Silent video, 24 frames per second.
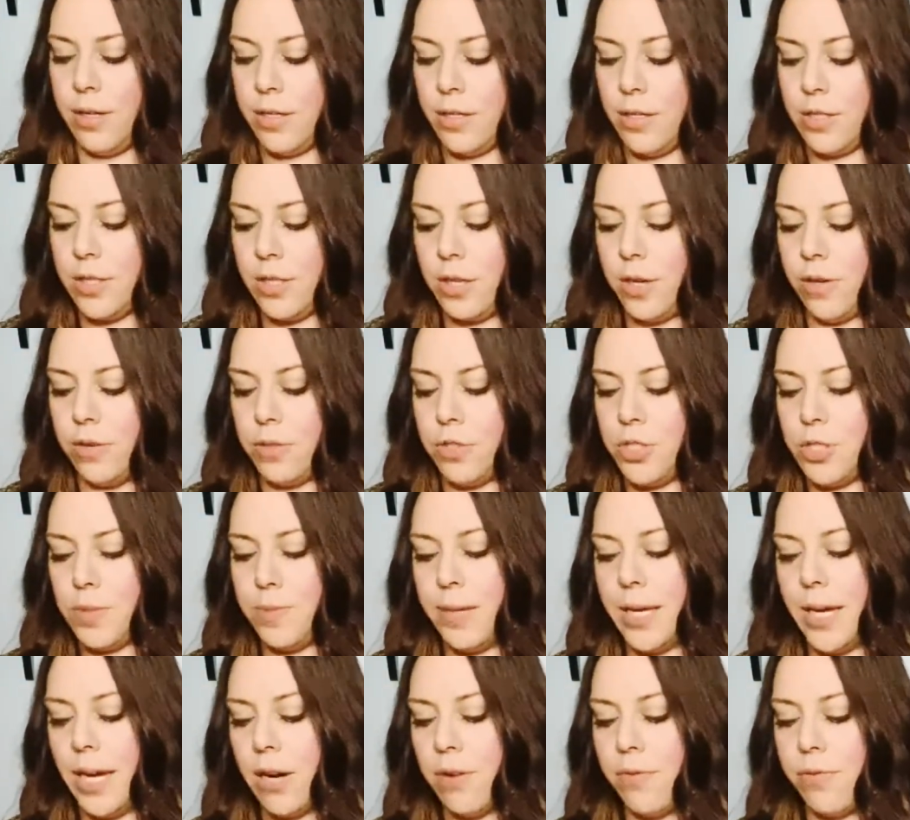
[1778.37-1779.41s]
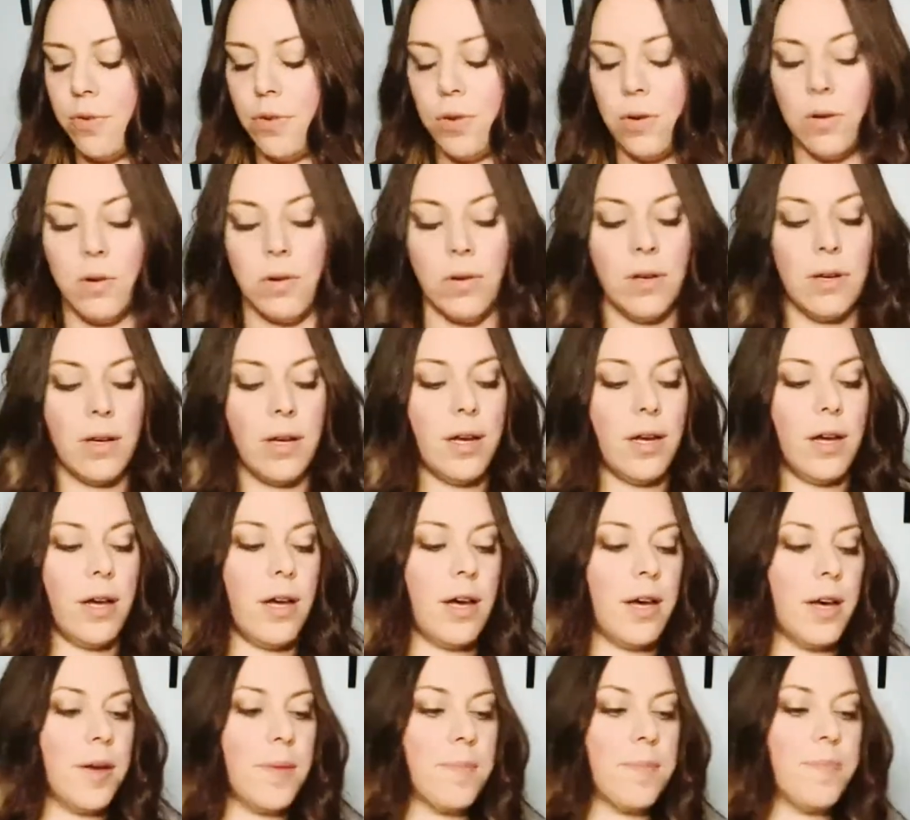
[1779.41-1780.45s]
So just be careful
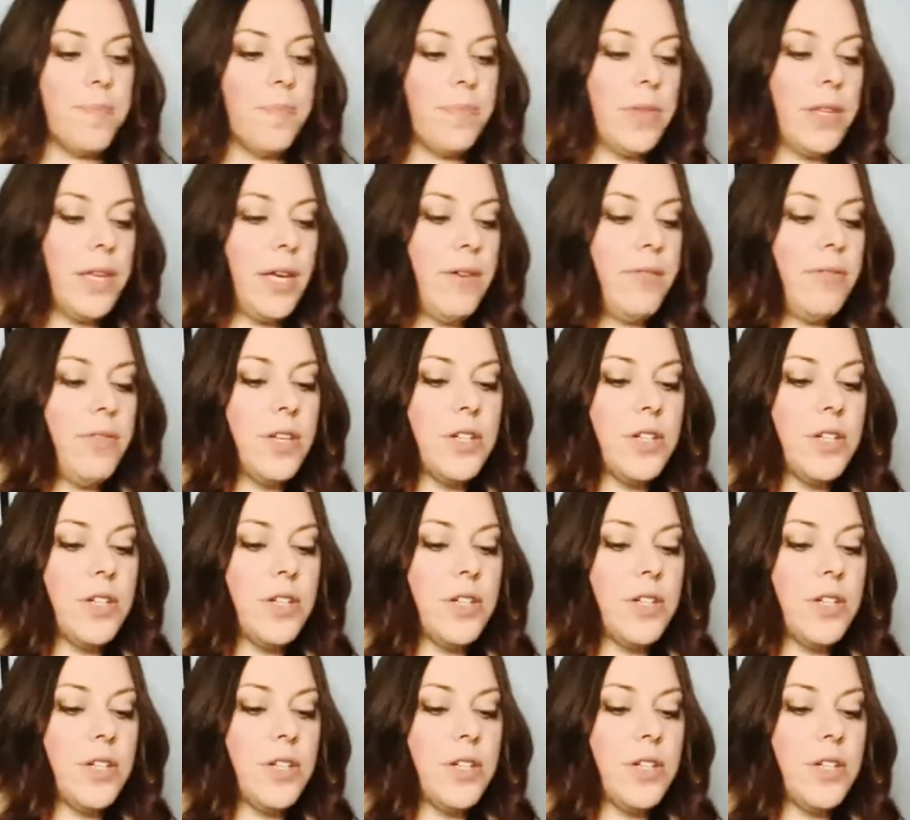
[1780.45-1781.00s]
if